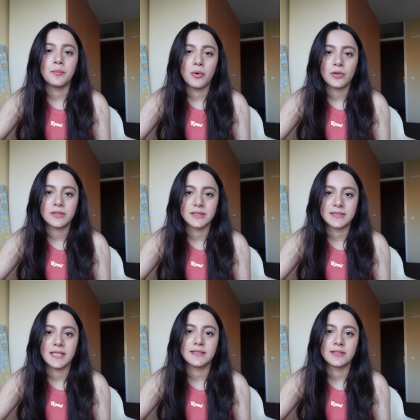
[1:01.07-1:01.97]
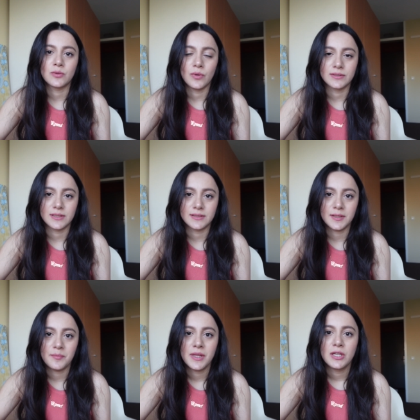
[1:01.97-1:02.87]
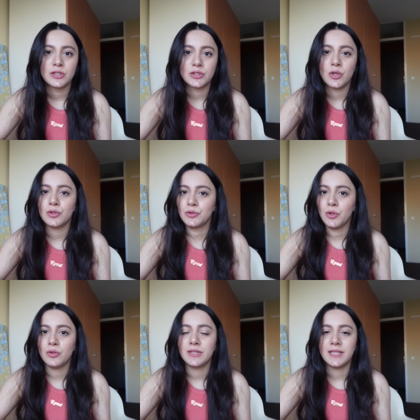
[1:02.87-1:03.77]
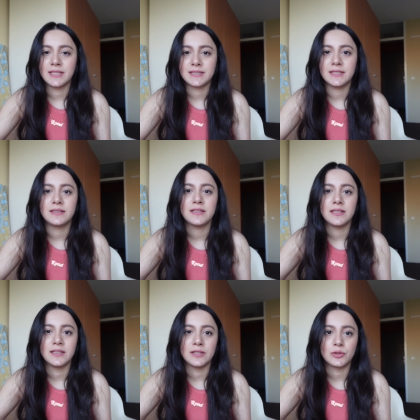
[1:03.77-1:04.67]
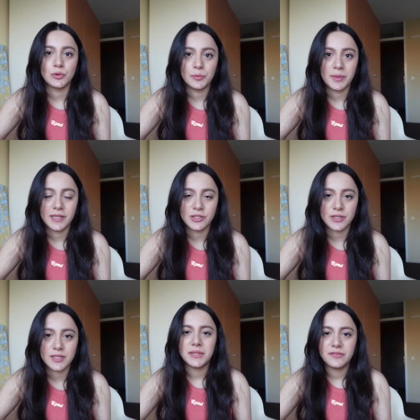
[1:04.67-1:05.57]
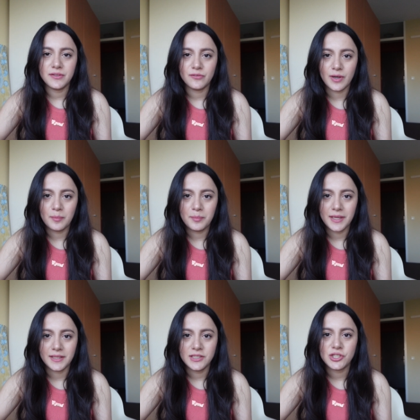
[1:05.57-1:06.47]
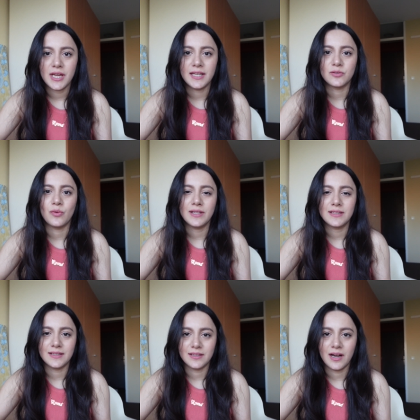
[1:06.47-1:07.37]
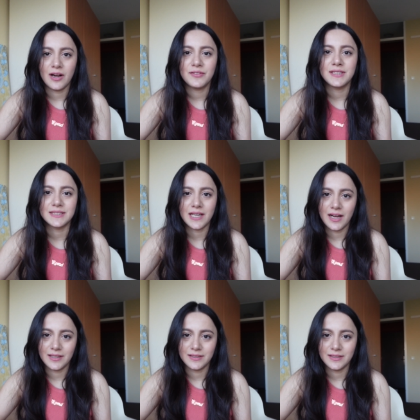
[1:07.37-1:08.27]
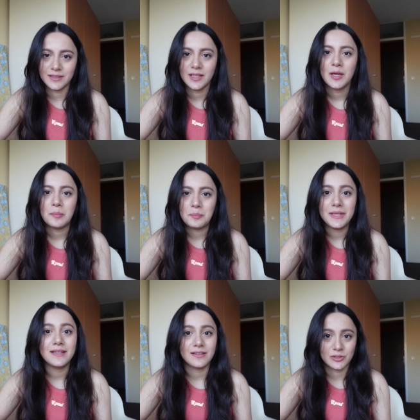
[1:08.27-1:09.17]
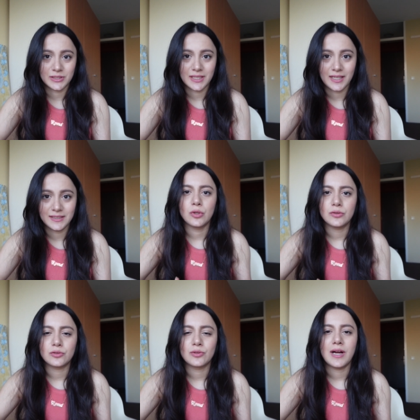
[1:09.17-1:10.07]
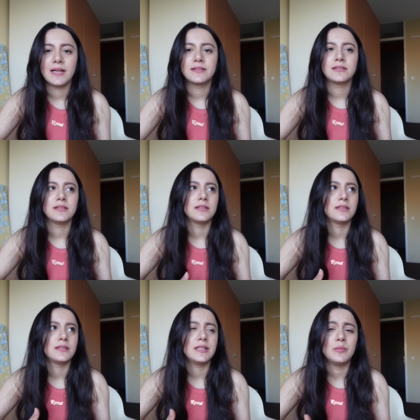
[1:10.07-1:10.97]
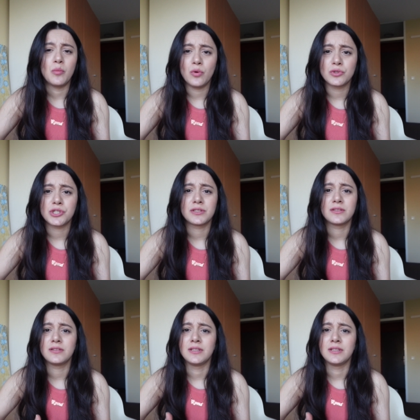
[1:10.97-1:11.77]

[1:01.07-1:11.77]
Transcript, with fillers: important than the quantity so don't exceed two pages between one page and one and a half is ideal be concise. Don't write uh, emotional,